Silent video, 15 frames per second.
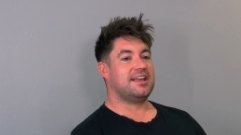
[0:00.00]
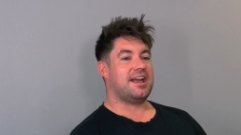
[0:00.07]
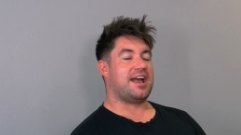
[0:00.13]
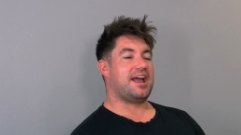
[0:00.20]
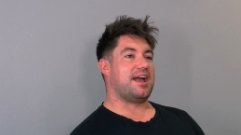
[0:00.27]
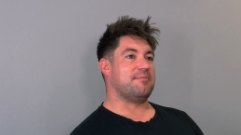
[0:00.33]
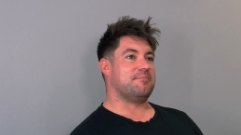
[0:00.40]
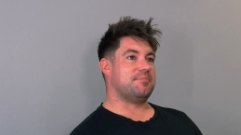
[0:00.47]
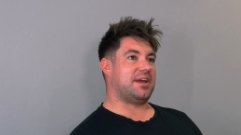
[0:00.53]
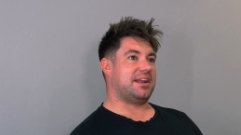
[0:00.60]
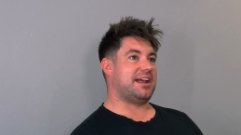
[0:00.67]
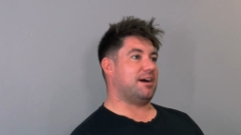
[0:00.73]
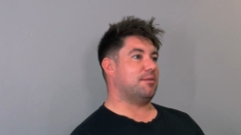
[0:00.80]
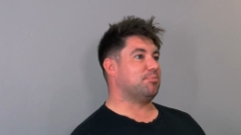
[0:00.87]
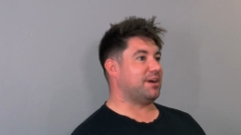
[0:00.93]

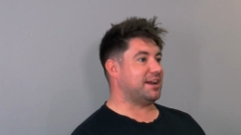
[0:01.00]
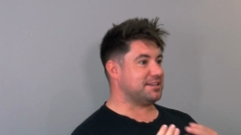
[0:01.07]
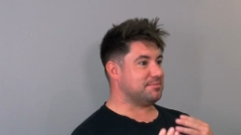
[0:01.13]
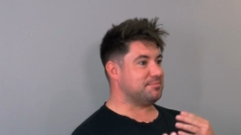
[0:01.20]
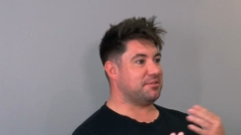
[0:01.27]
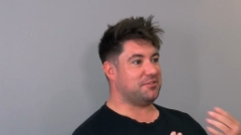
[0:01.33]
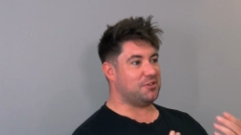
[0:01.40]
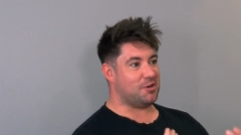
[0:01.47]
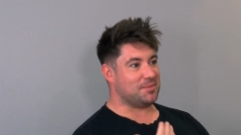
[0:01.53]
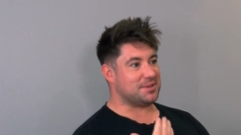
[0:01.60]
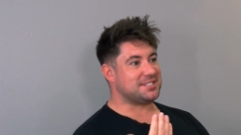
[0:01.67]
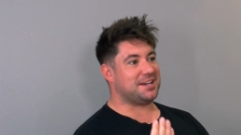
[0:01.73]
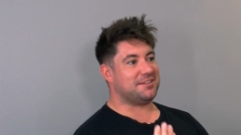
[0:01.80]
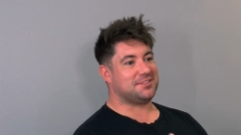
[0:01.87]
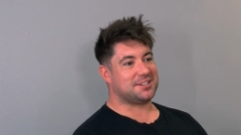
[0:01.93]
and how brand and
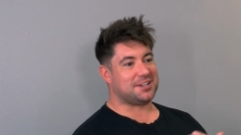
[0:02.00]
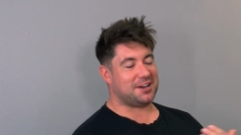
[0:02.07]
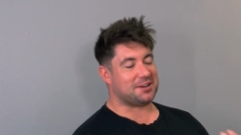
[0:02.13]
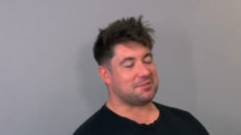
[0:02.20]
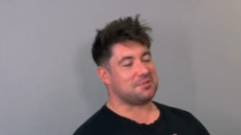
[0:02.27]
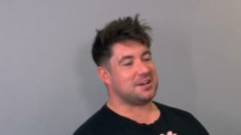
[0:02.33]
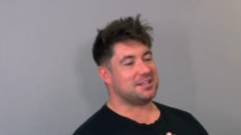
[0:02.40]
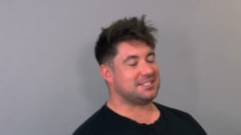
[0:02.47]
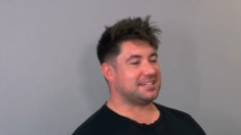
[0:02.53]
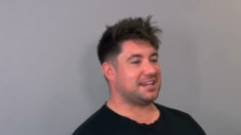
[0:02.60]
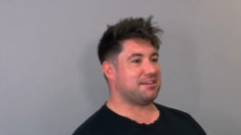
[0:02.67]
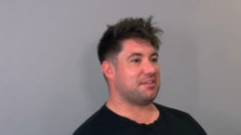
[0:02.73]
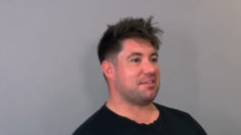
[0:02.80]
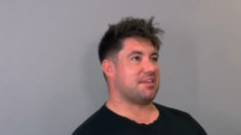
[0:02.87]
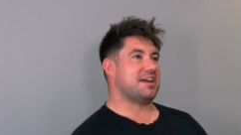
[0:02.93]
performance have to kind of work
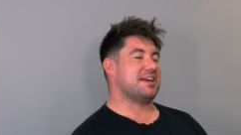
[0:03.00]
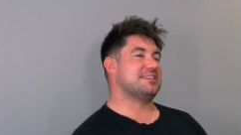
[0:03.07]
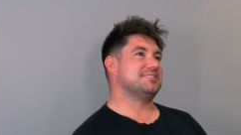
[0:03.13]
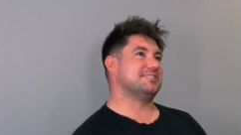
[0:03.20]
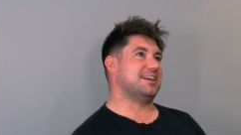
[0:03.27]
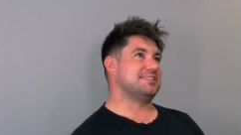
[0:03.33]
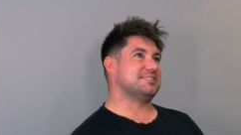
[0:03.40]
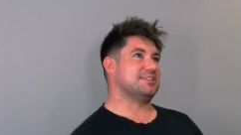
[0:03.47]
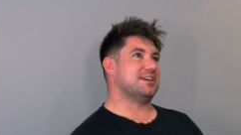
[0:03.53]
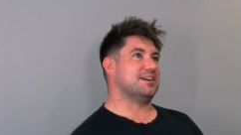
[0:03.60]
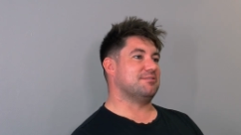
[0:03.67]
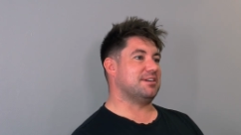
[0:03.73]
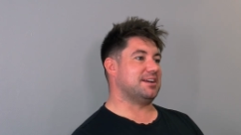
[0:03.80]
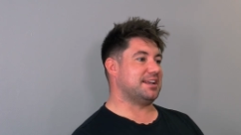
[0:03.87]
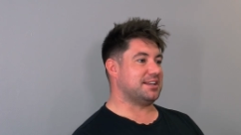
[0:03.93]
together there. So that's
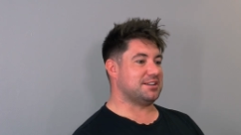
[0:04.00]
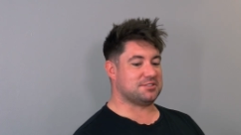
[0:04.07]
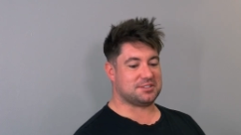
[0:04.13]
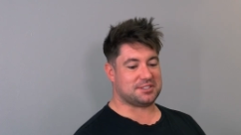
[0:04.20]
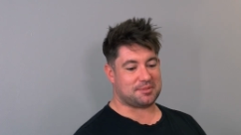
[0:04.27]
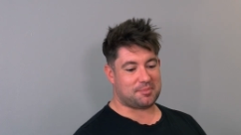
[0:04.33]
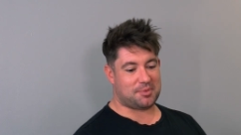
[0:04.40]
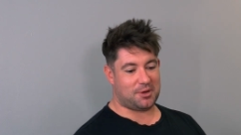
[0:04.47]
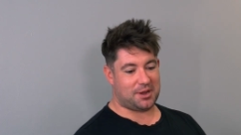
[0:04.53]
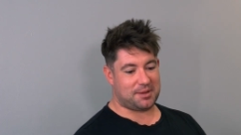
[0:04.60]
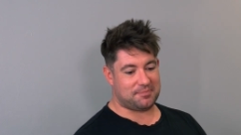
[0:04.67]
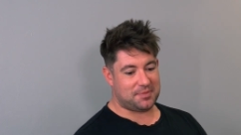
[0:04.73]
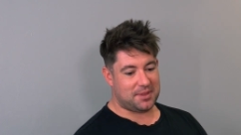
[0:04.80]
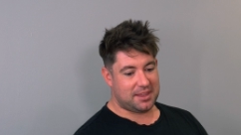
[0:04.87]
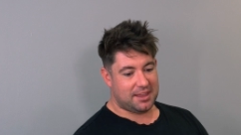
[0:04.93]
a really interesting
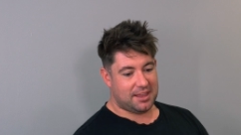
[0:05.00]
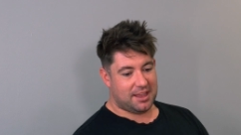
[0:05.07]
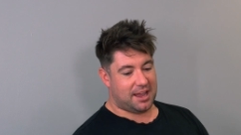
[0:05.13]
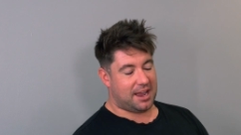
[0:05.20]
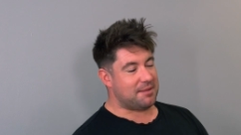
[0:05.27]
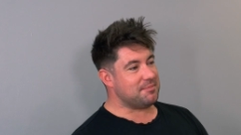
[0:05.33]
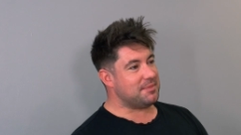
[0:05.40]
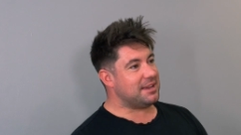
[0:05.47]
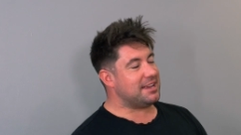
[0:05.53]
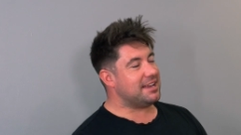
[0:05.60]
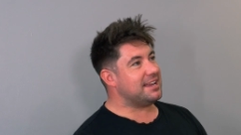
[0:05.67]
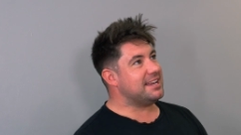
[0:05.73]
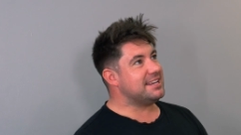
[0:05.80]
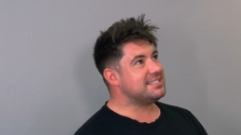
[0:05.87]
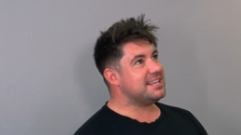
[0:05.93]
point.
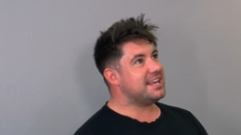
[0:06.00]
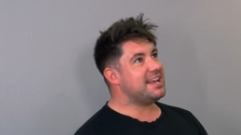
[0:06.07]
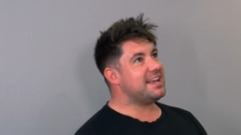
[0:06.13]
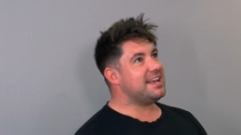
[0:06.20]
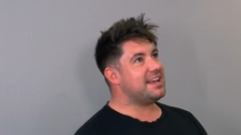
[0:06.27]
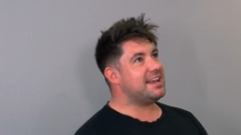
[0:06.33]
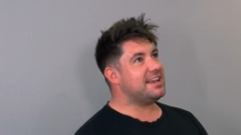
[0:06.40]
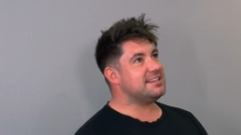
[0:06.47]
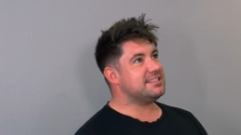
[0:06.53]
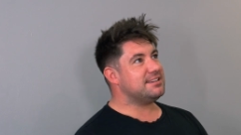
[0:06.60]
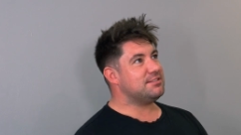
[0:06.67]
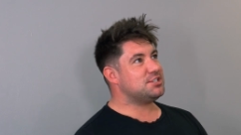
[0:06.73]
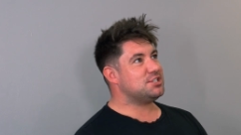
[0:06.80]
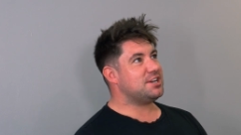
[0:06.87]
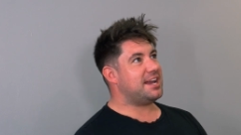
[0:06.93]
Is there
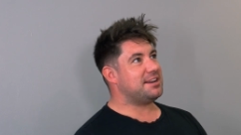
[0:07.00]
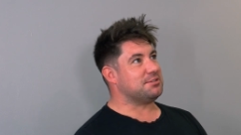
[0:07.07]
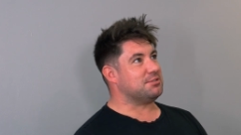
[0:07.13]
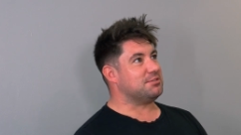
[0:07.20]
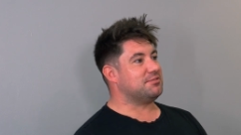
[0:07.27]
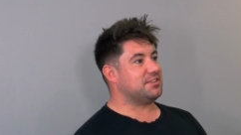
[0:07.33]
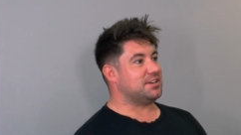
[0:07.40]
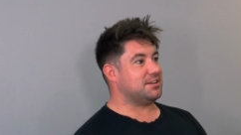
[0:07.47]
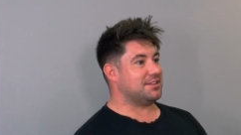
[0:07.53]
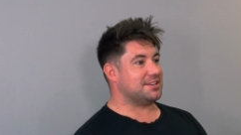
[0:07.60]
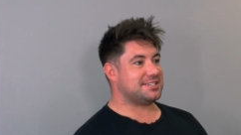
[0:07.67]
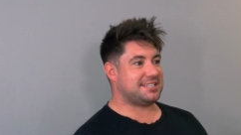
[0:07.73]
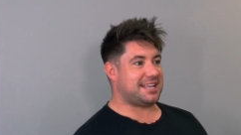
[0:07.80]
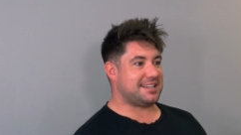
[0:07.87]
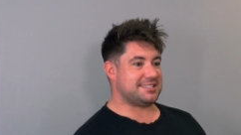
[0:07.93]
a channel for you
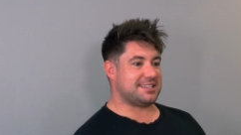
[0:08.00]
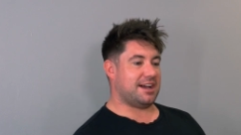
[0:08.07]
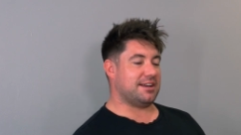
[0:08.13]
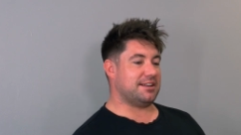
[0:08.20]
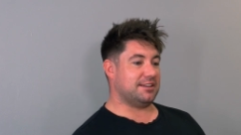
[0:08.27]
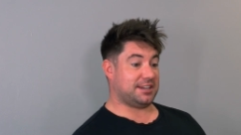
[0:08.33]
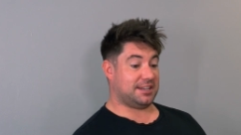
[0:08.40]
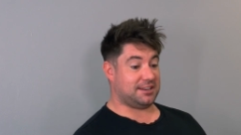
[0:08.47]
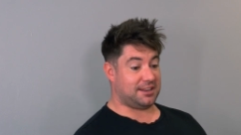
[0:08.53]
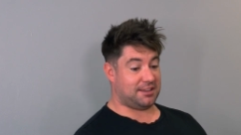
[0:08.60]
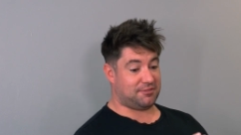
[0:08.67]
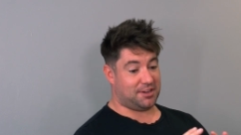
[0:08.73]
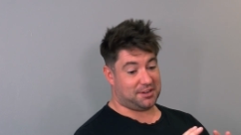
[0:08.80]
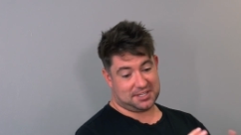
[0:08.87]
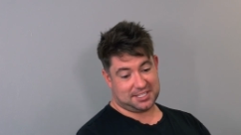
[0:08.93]
that stands out, looking
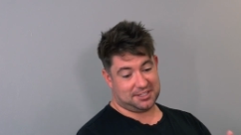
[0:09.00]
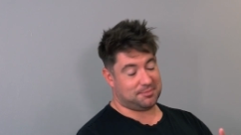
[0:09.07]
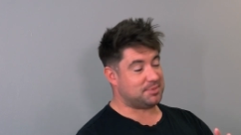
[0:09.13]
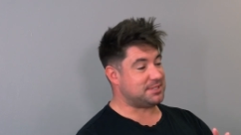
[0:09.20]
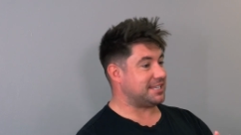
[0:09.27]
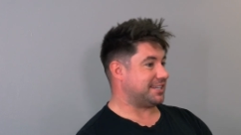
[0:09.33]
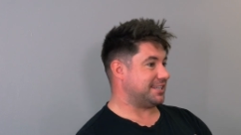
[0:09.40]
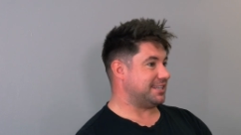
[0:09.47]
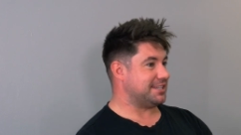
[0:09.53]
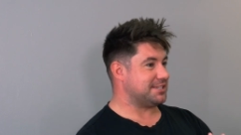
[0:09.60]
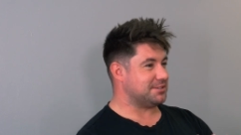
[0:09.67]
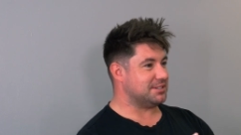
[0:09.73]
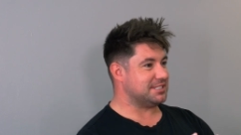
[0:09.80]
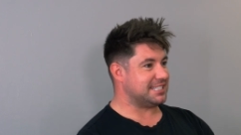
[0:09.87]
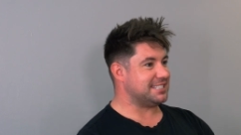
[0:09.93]
at focusing on particularly your
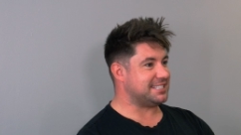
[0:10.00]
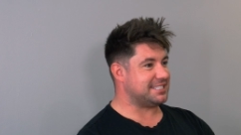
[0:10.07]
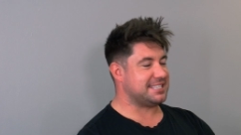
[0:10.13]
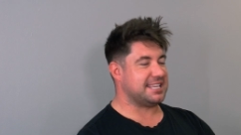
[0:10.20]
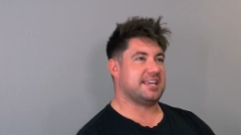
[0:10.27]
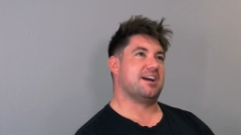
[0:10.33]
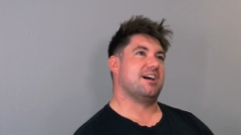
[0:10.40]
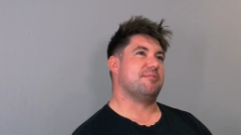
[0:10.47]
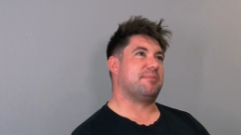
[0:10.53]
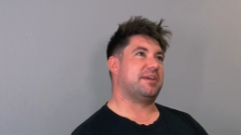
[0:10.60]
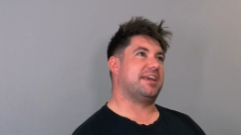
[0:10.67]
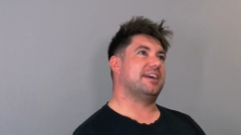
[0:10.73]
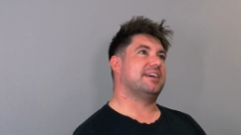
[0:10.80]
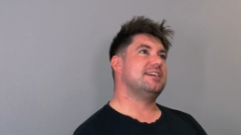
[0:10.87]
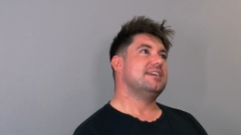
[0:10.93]
sort of D2C arm
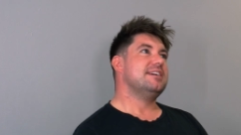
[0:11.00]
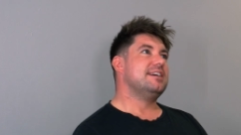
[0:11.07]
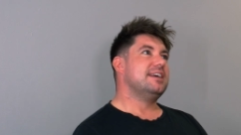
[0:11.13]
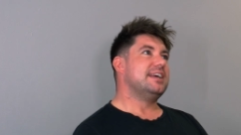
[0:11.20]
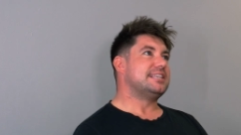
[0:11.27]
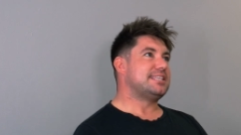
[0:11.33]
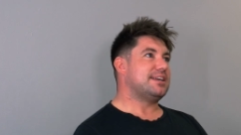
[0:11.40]
here? Is